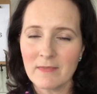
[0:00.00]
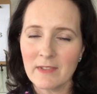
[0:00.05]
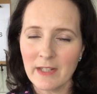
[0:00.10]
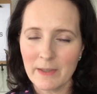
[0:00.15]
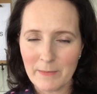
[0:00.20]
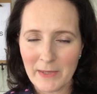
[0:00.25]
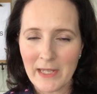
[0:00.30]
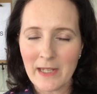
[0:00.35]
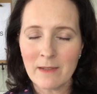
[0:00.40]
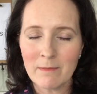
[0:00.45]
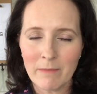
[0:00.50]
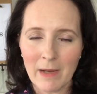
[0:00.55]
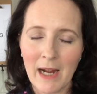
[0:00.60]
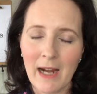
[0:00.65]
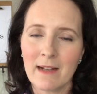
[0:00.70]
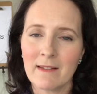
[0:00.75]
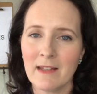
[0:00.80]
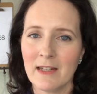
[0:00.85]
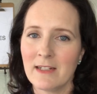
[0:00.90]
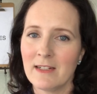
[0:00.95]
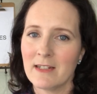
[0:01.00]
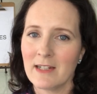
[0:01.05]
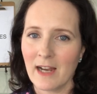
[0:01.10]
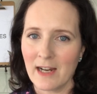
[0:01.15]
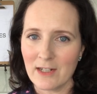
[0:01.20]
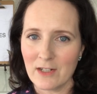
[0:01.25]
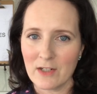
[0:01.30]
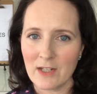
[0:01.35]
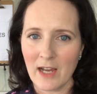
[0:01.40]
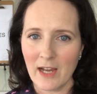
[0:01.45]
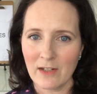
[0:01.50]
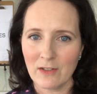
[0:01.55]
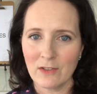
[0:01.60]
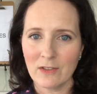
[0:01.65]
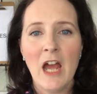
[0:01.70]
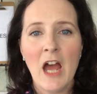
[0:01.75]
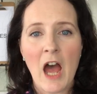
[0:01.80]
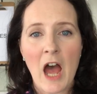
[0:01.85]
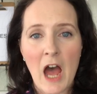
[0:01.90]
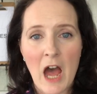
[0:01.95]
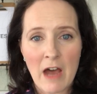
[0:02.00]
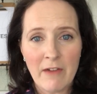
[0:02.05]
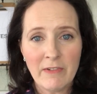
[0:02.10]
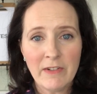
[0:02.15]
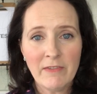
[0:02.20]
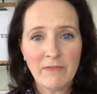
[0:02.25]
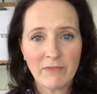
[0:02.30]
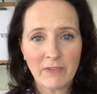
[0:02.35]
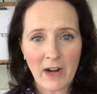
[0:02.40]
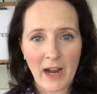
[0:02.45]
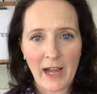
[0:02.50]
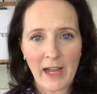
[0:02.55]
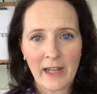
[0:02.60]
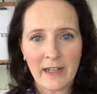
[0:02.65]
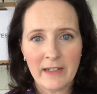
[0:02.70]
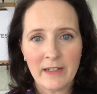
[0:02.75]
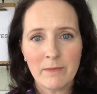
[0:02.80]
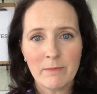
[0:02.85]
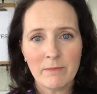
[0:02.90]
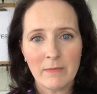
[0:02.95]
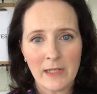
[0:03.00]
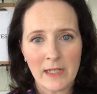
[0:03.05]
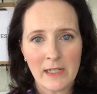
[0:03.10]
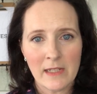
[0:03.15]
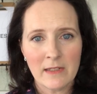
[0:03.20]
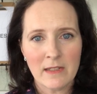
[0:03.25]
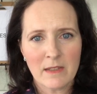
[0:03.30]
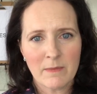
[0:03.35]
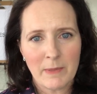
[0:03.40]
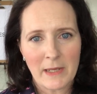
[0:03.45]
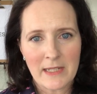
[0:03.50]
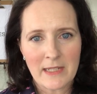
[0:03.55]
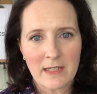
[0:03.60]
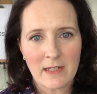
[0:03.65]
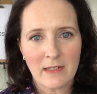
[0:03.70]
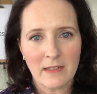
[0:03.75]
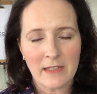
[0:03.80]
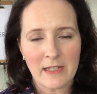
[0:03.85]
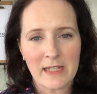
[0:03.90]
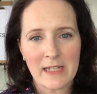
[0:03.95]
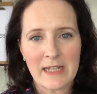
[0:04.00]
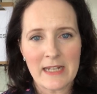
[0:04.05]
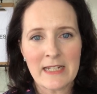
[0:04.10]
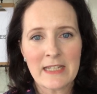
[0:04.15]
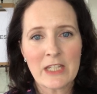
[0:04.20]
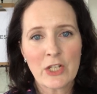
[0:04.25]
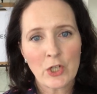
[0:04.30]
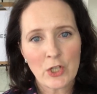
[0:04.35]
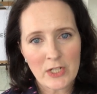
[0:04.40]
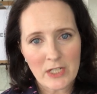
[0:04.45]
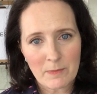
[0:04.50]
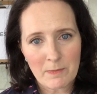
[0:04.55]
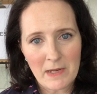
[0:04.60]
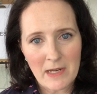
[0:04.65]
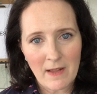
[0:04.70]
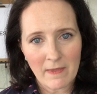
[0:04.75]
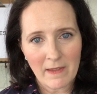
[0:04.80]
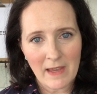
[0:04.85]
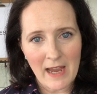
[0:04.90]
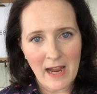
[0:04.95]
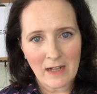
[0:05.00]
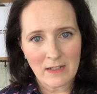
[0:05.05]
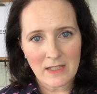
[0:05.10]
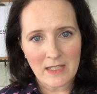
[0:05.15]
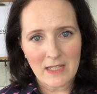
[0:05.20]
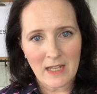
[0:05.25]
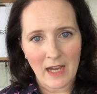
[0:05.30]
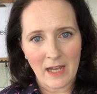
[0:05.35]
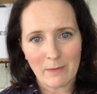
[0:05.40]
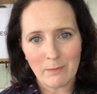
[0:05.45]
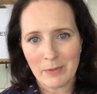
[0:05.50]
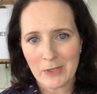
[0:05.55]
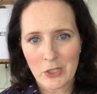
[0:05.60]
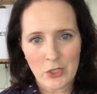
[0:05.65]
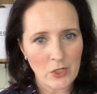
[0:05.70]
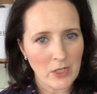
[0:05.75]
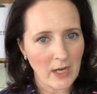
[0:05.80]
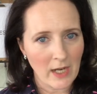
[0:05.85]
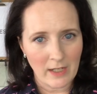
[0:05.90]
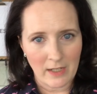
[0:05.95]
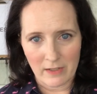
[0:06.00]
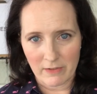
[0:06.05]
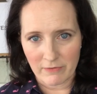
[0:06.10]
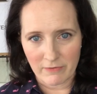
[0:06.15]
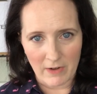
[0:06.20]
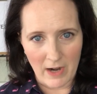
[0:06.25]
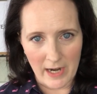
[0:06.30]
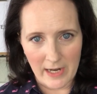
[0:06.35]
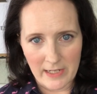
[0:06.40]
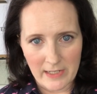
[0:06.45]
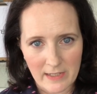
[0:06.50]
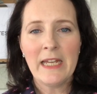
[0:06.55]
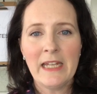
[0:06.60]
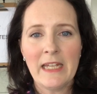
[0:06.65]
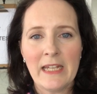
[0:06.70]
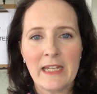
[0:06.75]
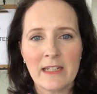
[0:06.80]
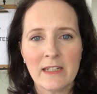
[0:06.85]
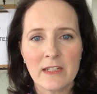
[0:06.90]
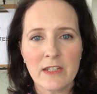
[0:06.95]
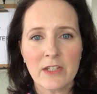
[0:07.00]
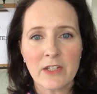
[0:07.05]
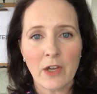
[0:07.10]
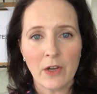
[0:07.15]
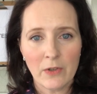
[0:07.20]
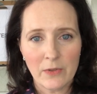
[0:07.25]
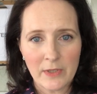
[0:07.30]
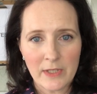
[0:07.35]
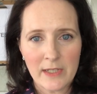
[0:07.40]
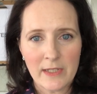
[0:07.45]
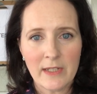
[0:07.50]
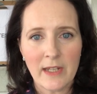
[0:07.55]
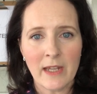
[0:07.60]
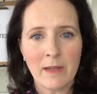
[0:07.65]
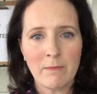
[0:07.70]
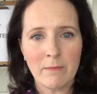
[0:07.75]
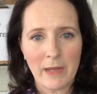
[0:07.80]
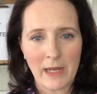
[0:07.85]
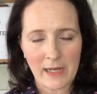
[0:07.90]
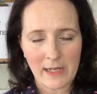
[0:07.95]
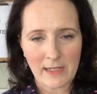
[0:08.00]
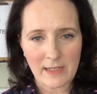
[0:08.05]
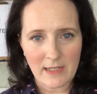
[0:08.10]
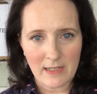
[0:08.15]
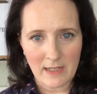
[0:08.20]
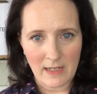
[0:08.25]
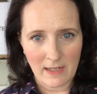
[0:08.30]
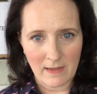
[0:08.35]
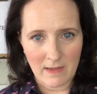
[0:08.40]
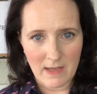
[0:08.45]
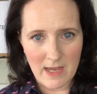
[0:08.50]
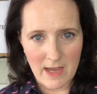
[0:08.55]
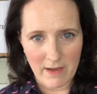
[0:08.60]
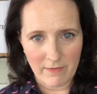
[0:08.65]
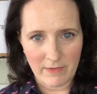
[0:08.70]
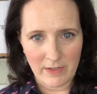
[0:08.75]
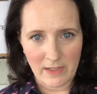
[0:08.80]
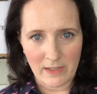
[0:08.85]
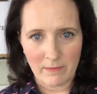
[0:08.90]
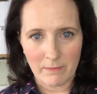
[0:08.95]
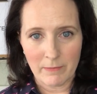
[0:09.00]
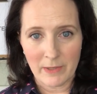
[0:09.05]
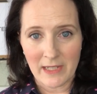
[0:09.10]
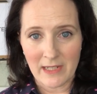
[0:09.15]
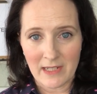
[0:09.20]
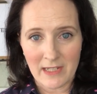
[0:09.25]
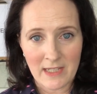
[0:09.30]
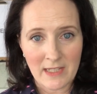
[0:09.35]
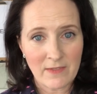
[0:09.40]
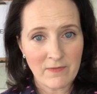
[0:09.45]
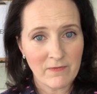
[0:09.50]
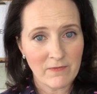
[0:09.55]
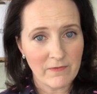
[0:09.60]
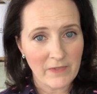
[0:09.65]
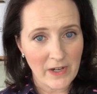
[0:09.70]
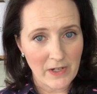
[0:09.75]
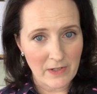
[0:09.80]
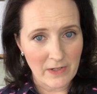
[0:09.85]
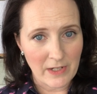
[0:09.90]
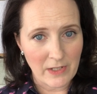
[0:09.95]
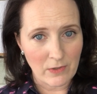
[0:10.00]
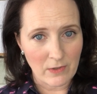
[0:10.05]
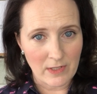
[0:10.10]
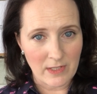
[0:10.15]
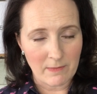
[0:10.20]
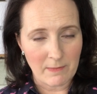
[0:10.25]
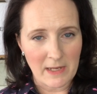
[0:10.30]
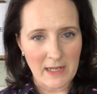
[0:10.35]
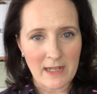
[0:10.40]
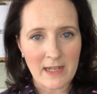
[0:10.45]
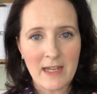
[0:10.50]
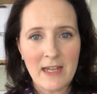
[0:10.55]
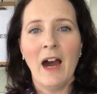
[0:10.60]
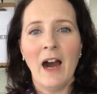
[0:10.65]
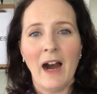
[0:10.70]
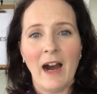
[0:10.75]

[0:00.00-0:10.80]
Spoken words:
Let me unpack that entire title. Oven fried means basically it's crispy on the outside, but you're not gonna fry it. It is coated and baked in the oven, but it is very crispy.